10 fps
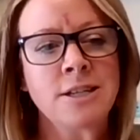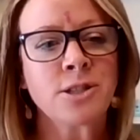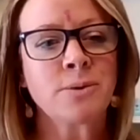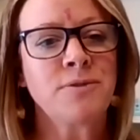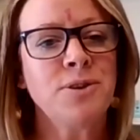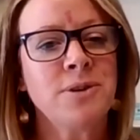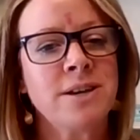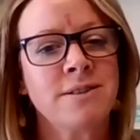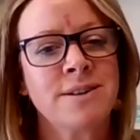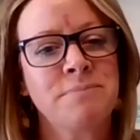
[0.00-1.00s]
So if you
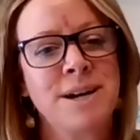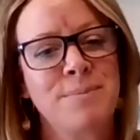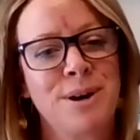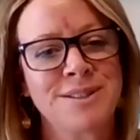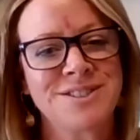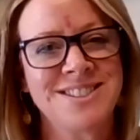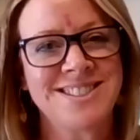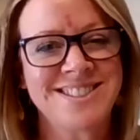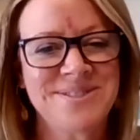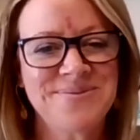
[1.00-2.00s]
hear him, my apologies.